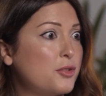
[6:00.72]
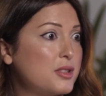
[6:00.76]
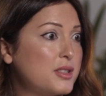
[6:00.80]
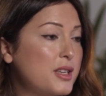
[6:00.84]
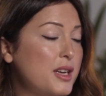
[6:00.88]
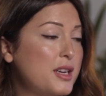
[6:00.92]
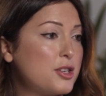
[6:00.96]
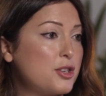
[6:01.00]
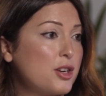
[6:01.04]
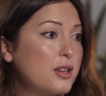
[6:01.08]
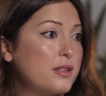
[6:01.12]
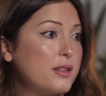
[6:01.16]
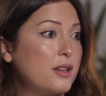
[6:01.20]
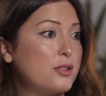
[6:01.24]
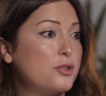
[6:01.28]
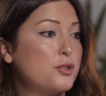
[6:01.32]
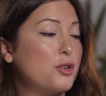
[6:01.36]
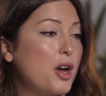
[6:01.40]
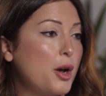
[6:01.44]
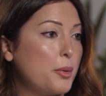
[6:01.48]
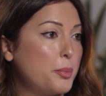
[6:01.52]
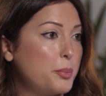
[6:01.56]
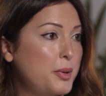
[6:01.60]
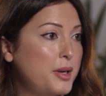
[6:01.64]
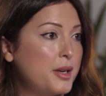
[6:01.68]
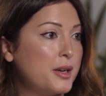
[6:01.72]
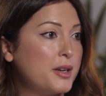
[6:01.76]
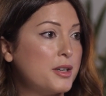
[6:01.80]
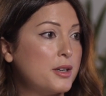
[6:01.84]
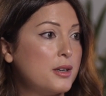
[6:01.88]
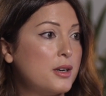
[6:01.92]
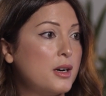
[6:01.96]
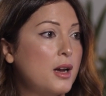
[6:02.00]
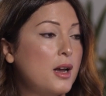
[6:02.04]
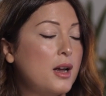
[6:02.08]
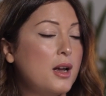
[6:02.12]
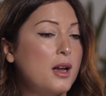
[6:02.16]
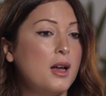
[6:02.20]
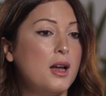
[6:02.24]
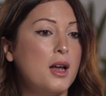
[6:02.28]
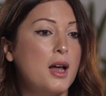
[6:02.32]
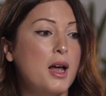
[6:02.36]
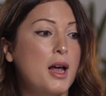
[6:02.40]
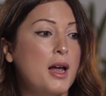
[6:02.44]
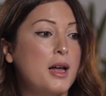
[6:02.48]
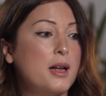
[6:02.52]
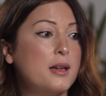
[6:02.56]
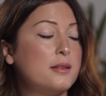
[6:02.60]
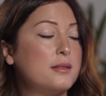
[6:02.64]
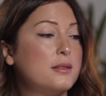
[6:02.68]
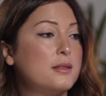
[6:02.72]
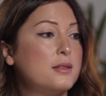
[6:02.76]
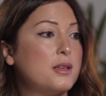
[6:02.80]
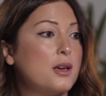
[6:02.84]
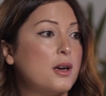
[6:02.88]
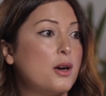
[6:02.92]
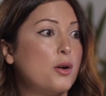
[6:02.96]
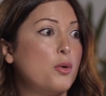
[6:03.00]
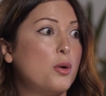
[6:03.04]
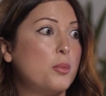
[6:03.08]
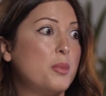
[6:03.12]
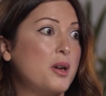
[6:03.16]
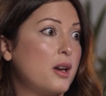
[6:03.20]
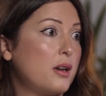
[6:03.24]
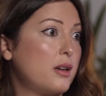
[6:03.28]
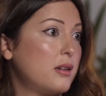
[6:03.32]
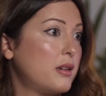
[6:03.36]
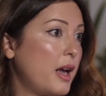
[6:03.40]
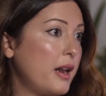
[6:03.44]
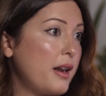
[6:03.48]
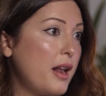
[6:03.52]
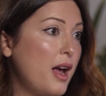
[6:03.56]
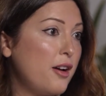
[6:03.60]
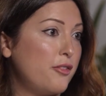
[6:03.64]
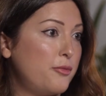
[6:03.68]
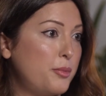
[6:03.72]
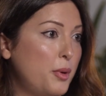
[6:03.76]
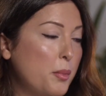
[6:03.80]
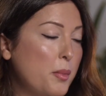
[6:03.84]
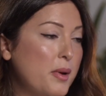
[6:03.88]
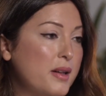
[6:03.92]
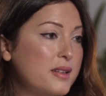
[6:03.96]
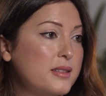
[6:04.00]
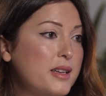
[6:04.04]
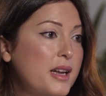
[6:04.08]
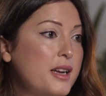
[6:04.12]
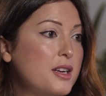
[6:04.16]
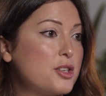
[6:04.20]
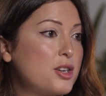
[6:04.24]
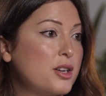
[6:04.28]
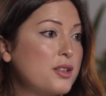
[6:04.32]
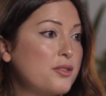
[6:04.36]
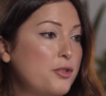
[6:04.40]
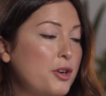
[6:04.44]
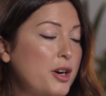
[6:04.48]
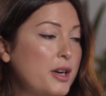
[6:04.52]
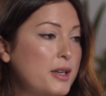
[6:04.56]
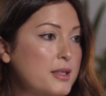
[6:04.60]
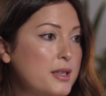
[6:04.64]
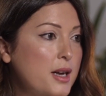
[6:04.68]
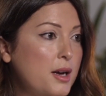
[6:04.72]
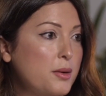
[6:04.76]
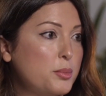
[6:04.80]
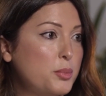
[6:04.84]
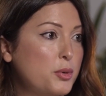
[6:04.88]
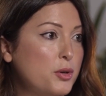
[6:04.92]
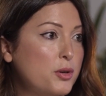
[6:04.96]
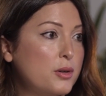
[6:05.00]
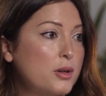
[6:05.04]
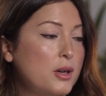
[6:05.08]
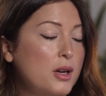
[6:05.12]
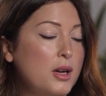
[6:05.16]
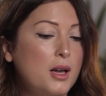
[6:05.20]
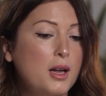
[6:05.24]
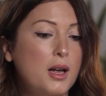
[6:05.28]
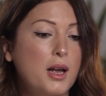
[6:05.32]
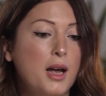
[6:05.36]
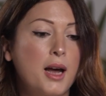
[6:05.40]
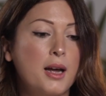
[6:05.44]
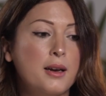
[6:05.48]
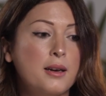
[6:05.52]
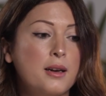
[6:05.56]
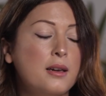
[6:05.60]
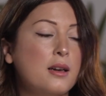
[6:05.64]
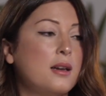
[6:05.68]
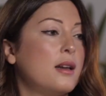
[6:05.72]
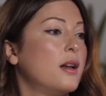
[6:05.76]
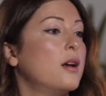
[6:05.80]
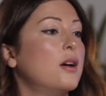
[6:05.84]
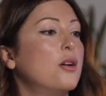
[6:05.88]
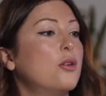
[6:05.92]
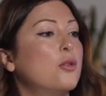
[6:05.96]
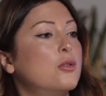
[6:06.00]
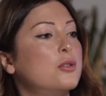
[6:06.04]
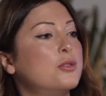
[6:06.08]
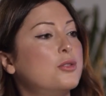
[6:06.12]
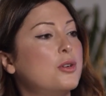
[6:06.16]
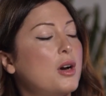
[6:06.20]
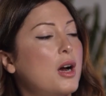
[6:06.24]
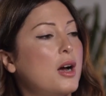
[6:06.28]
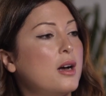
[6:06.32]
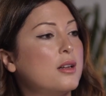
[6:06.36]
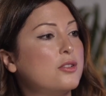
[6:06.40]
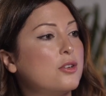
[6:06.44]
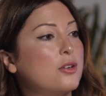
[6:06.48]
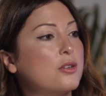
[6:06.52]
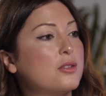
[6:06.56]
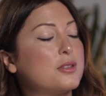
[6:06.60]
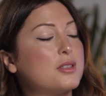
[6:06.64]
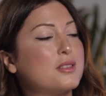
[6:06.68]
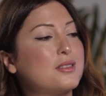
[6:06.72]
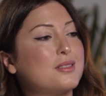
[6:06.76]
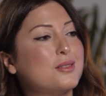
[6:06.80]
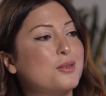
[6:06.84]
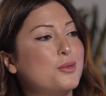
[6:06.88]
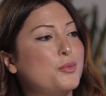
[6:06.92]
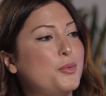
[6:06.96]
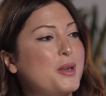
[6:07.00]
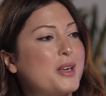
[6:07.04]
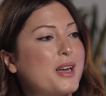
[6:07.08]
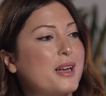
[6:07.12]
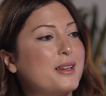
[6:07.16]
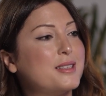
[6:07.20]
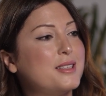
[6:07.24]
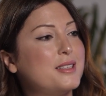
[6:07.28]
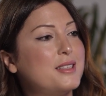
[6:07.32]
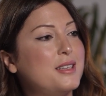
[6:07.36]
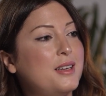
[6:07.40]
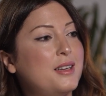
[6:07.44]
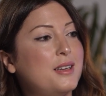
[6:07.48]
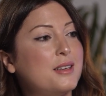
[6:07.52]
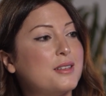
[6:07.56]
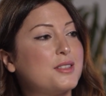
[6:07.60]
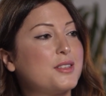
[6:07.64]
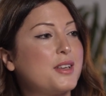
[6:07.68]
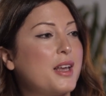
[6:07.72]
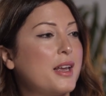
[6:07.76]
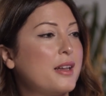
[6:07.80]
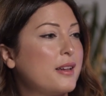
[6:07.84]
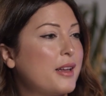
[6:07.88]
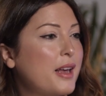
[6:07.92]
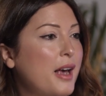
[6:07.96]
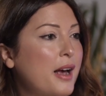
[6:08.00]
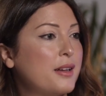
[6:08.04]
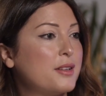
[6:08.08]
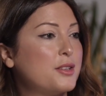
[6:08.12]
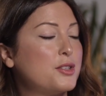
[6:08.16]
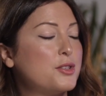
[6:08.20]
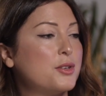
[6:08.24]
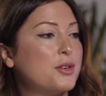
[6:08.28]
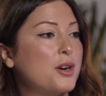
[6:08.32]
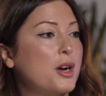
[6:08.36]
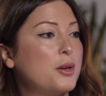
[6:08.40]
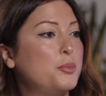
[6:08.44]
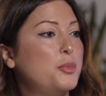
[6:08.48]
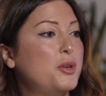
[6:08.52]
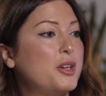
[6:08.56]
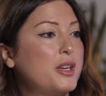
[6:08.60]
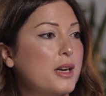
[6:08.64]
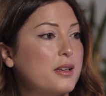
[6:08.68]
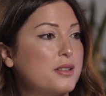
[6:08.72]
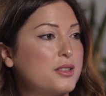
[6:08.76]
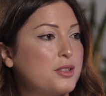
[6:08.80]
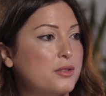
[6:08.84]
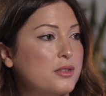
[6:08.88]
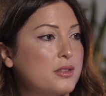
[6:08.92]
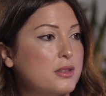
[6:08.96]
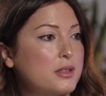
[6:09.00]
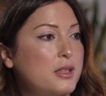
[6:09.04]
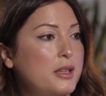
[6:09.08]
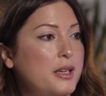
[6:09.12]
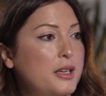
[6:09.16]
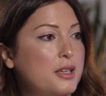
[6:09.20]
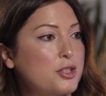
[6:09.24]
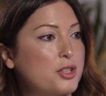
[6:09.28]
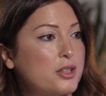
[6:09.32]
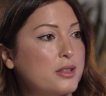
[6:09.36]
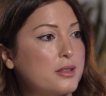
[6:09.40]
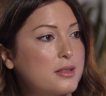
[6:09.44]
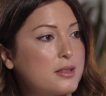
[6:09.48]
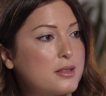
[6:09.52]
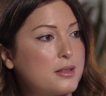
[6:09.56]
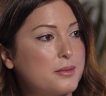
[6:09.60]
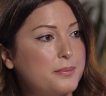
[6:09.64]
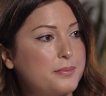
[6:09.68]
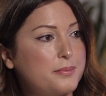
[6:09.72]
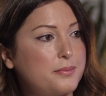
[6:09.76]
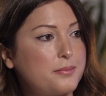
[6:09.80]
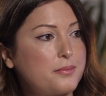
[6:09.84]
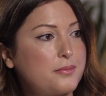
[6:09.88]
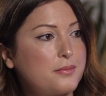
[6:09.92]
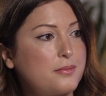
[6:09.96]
and rosacea tend to appear, and women can have pigmentation, for example. And in older adults, we can see skin cancer and precancerous lesions.